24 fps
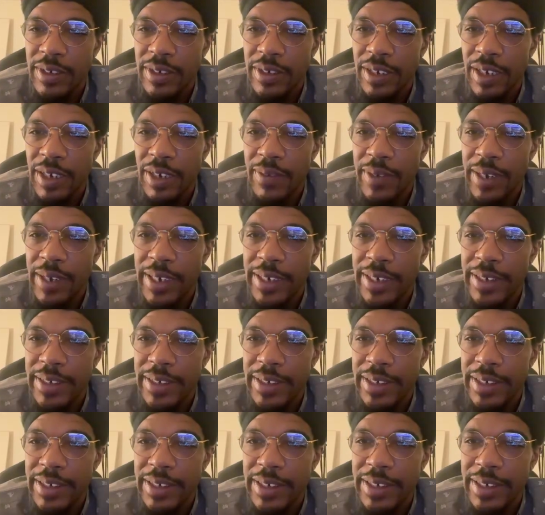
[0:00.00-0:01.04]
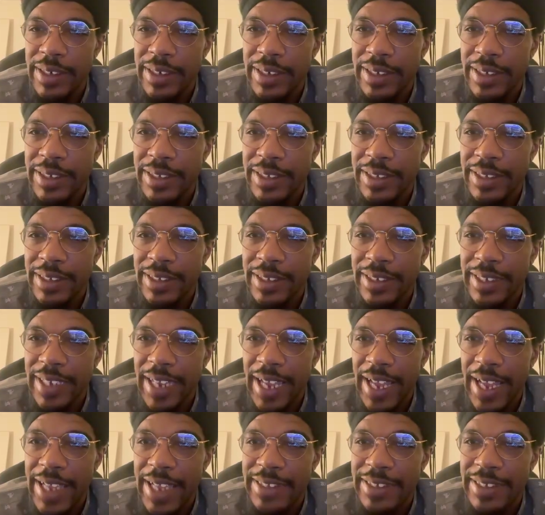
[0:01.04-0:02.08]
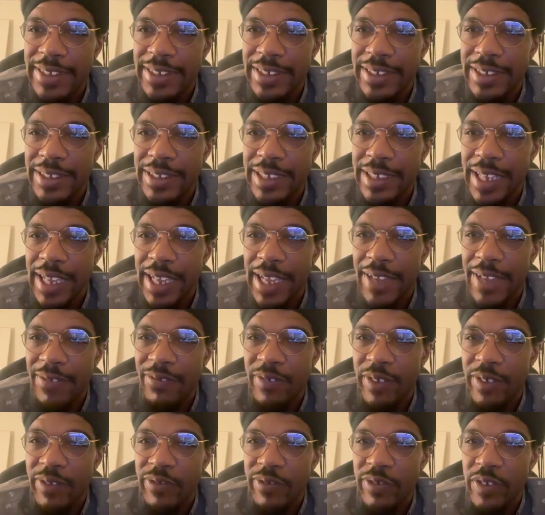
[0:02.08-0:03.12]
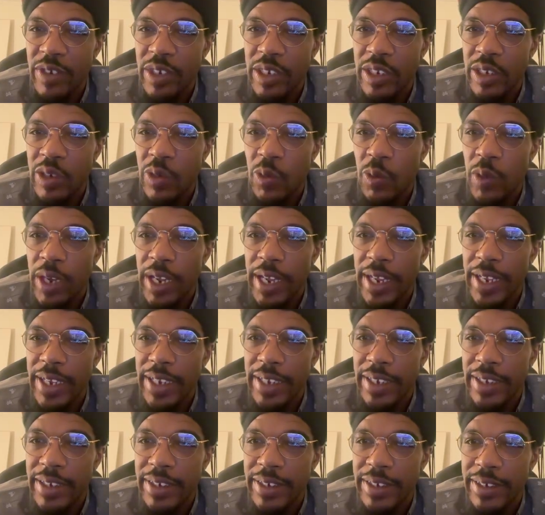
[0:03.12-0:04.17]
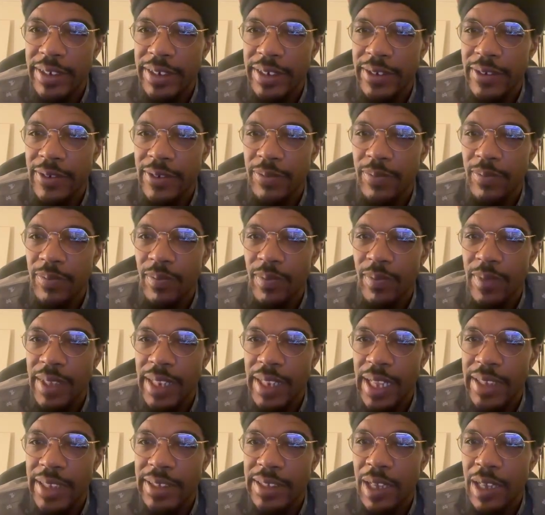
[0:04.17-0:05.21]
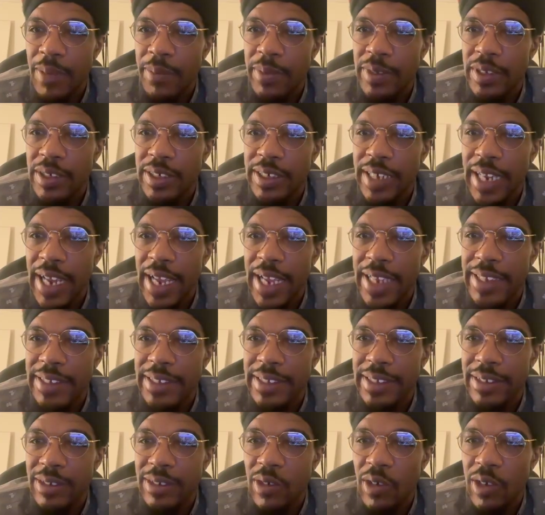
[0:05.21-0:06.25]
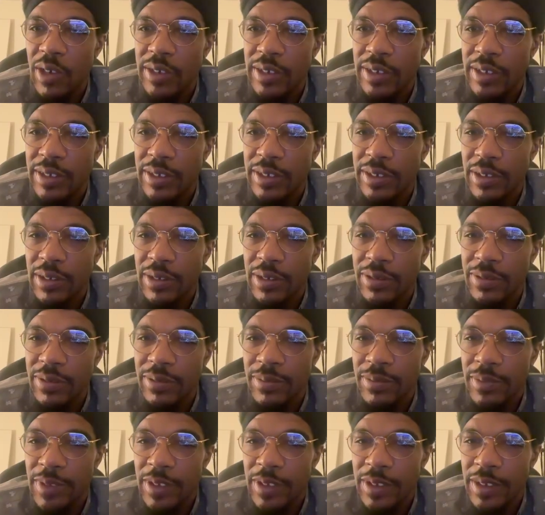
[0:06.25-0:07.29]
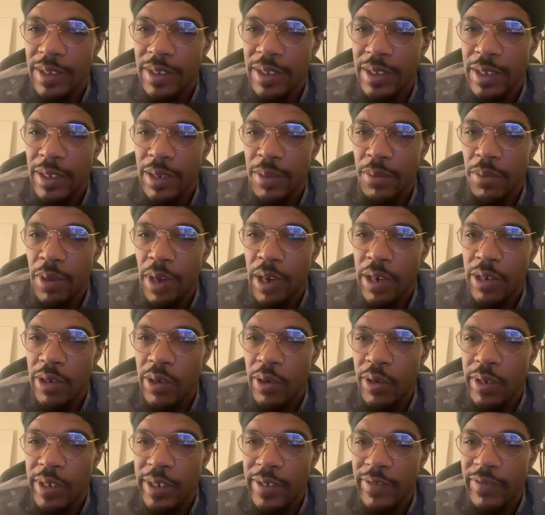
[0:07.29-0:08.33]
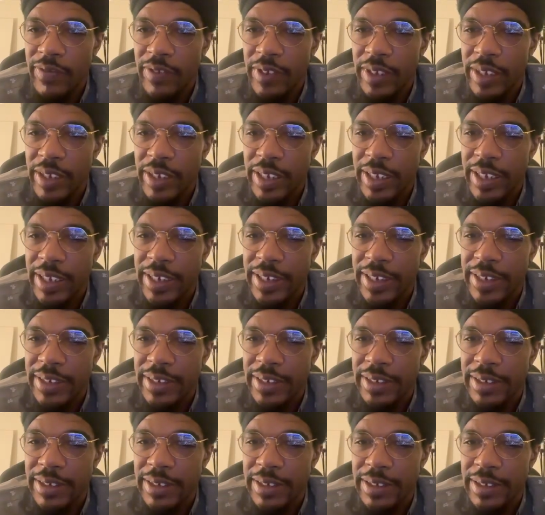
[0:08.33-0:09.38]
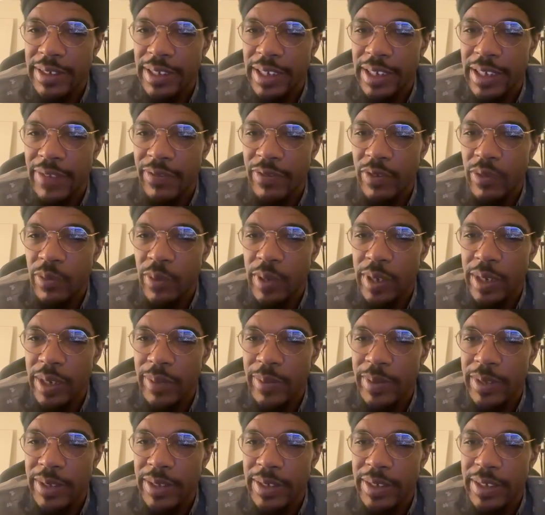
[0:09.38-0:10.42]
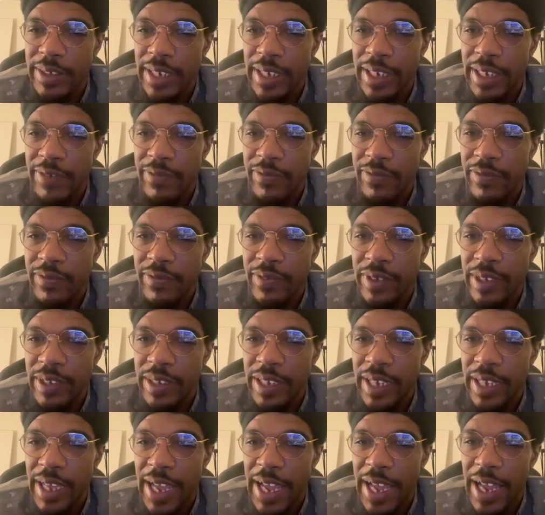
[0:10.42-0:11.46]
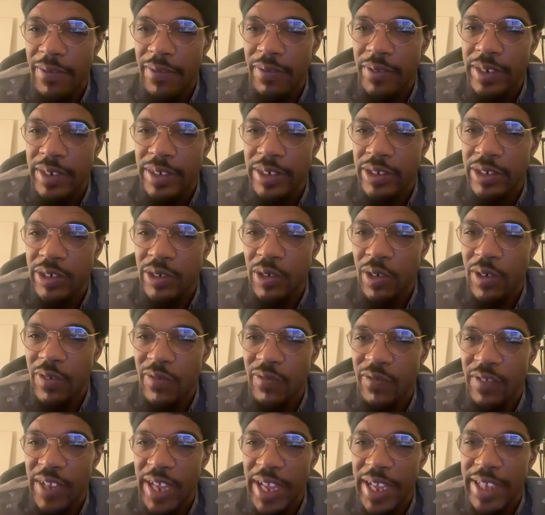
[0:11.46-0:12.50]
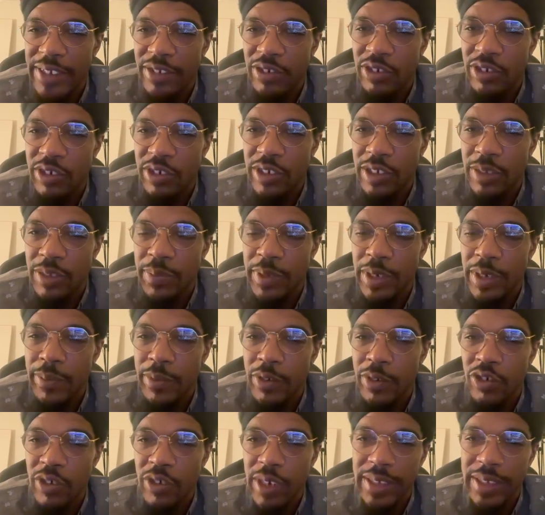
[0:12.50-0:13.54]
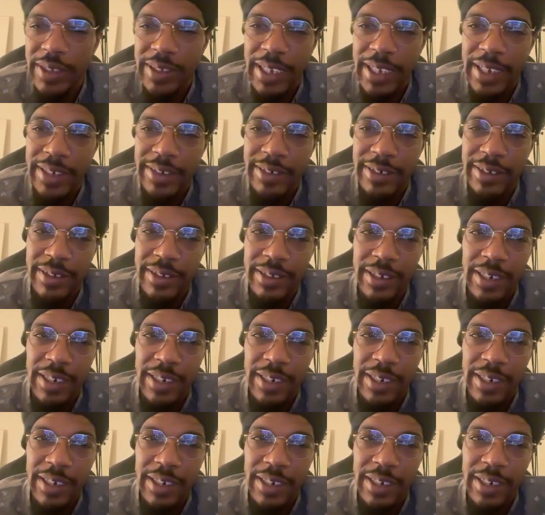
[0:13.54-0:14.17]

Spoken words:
All right. The gas is at 15 Gwei. That's how much gas is costing. So priority fee. And this is if you want it to be safe, average, or fast. You can speed up your transaction.